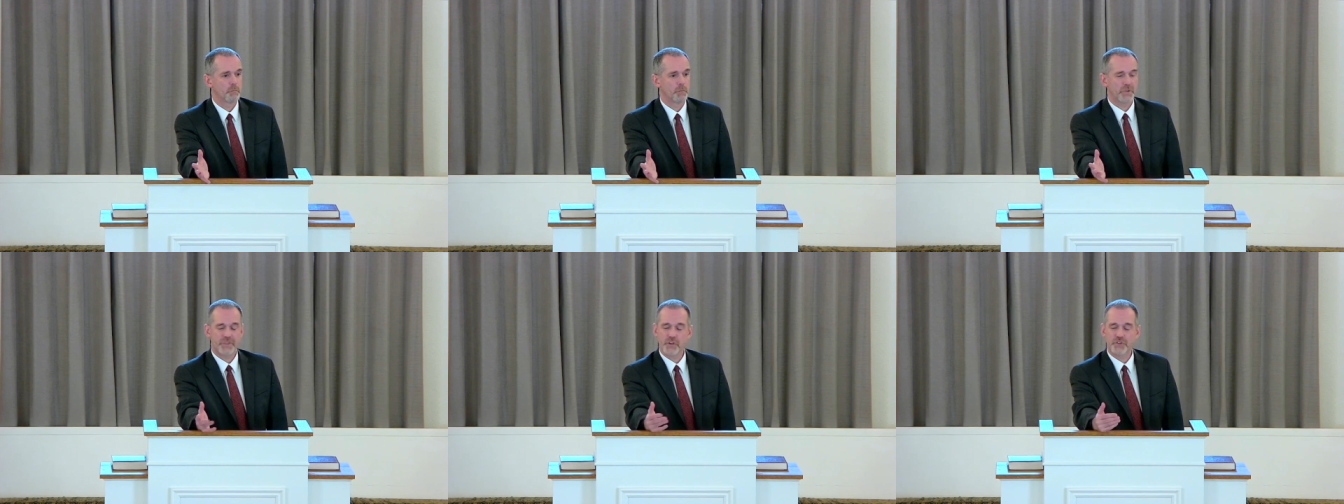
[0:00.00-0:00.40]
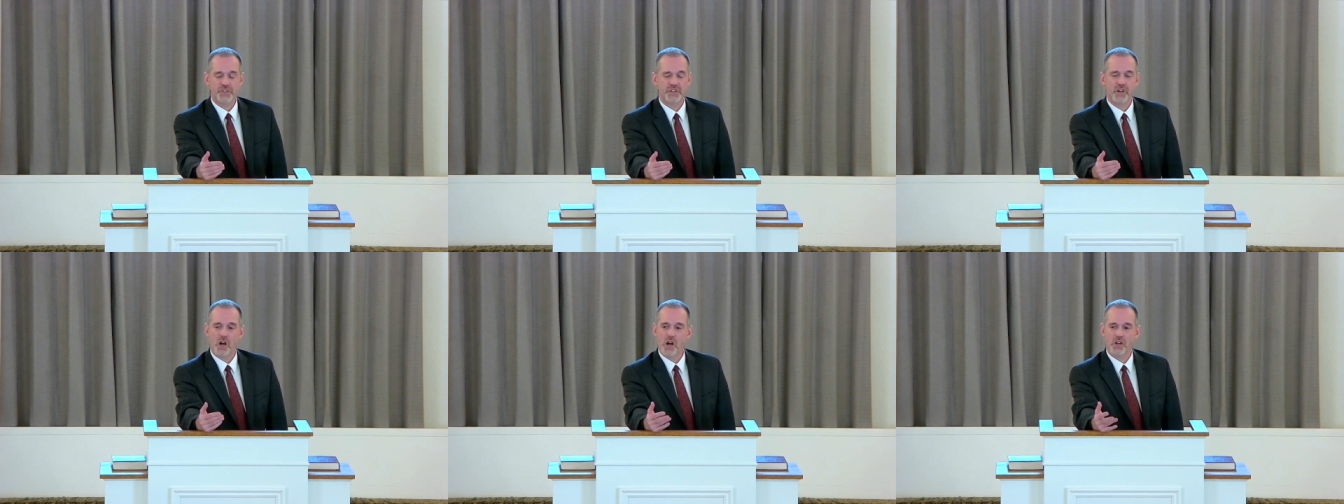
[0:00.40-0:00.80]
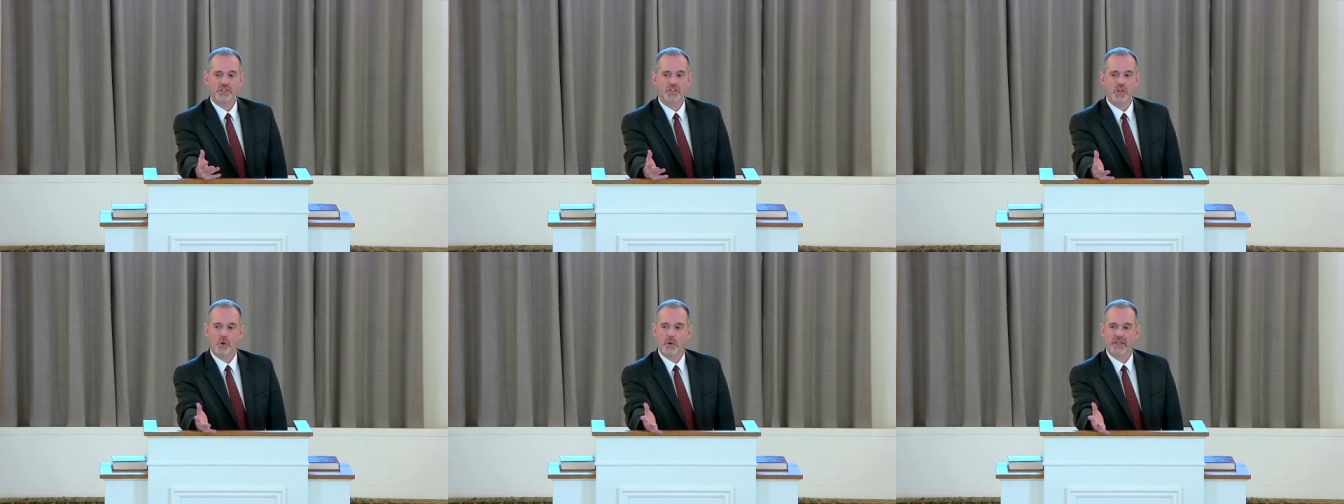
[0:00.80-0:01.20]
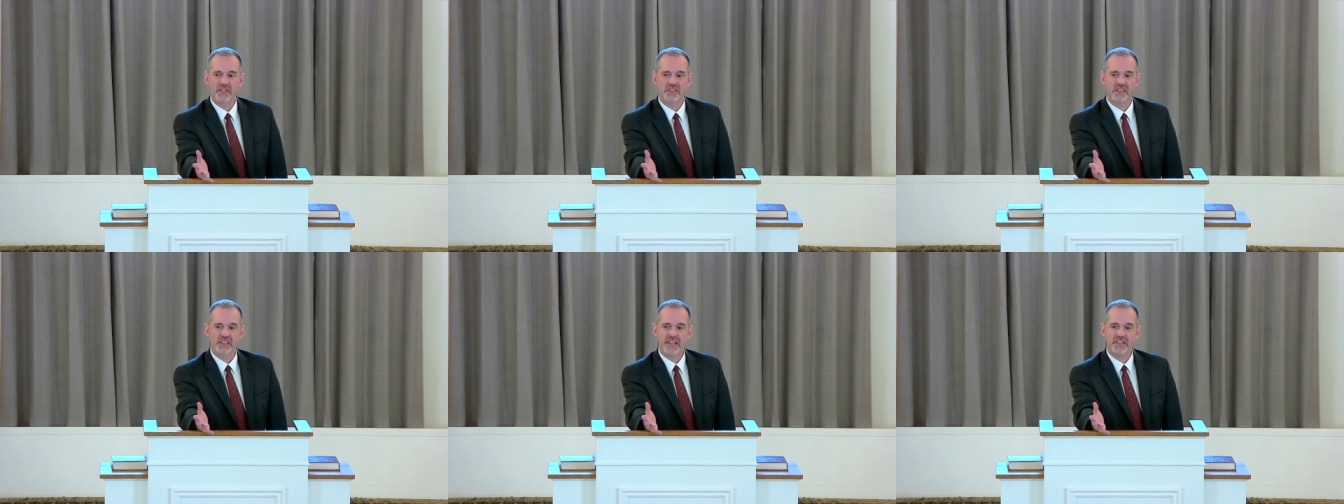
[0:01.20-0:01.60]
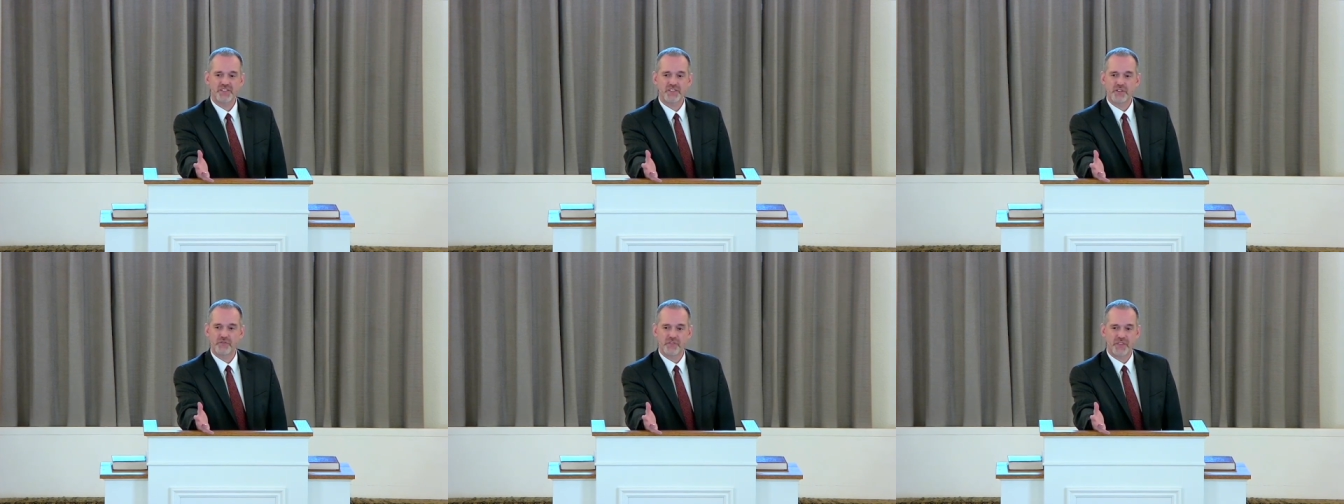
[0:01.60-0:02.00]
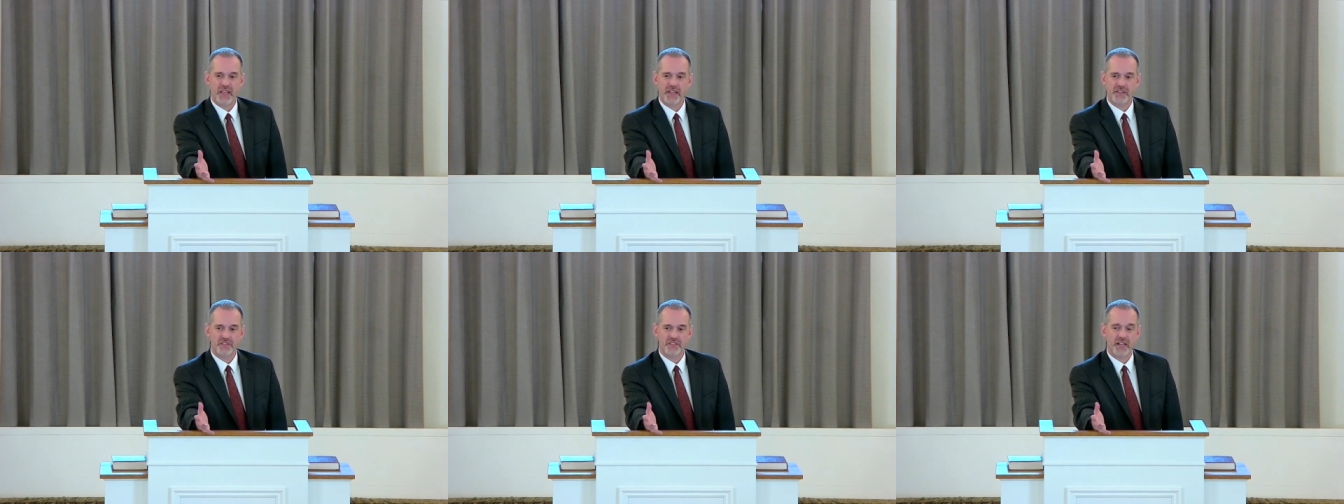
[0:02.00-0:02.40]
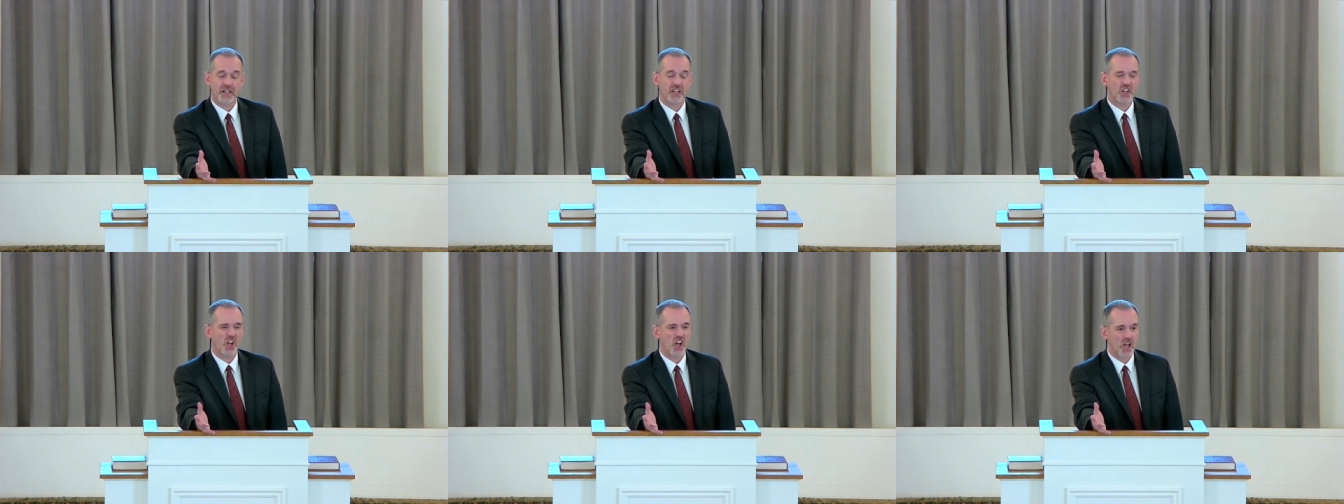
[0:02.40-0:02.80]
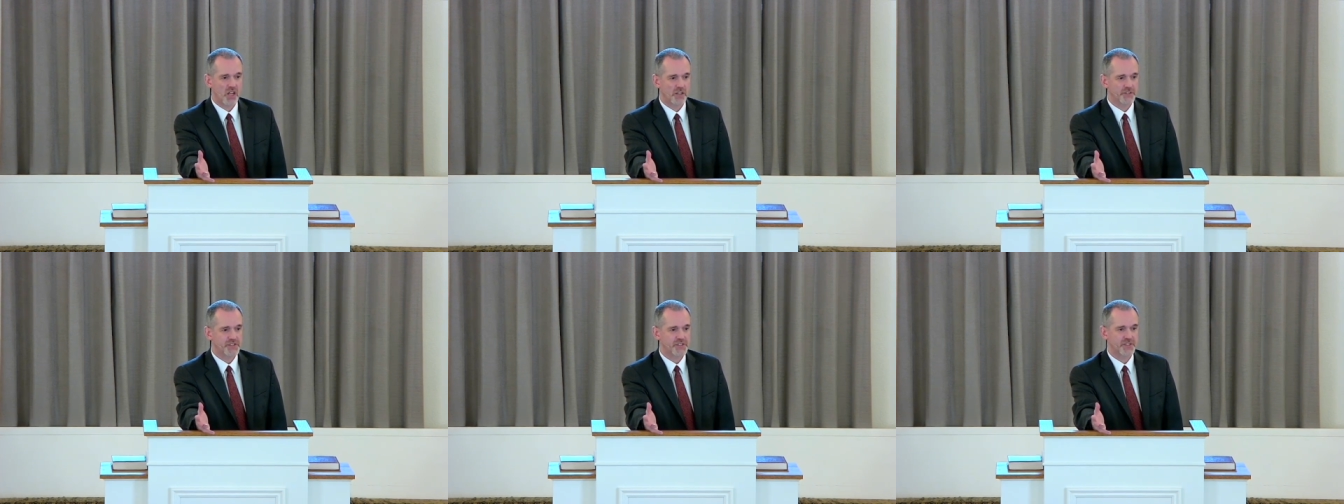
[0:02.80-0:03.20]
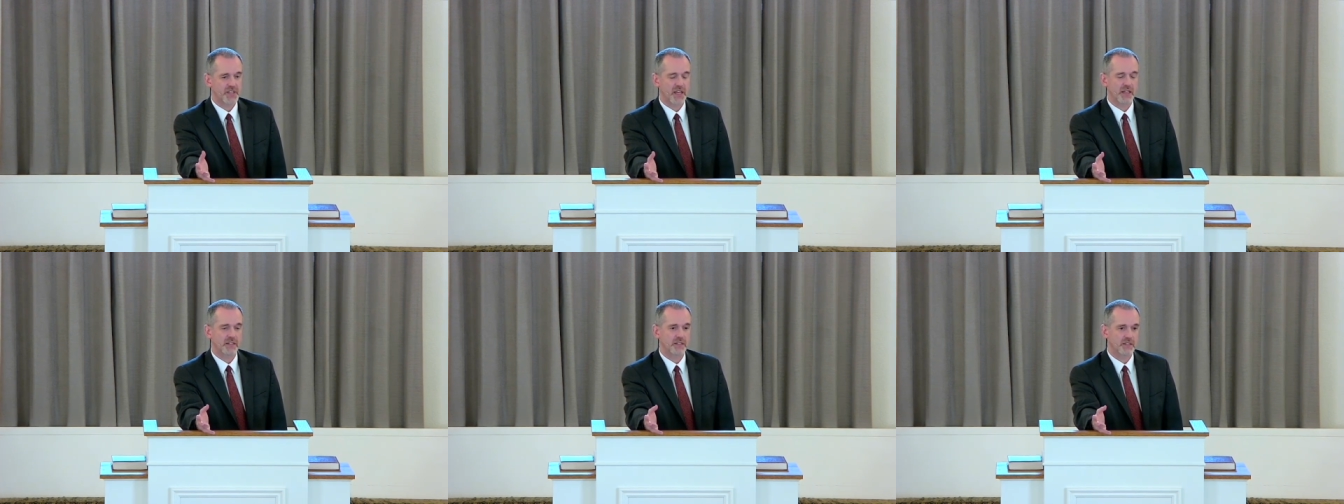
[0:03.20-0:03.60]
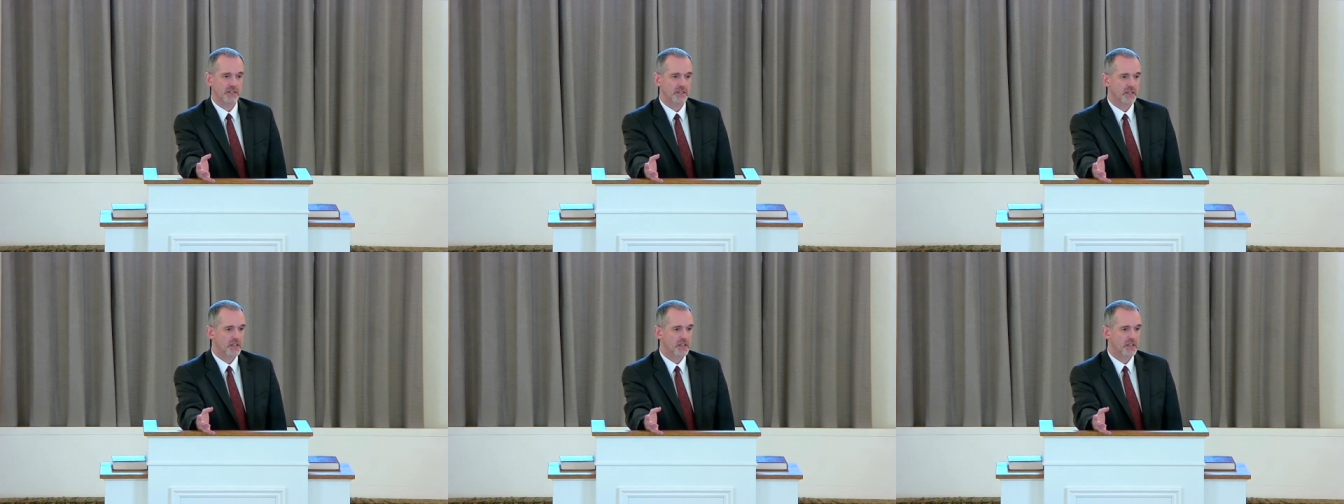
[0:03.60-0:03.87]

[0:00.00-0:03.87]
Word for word: But there's an ongoing list of things that cults and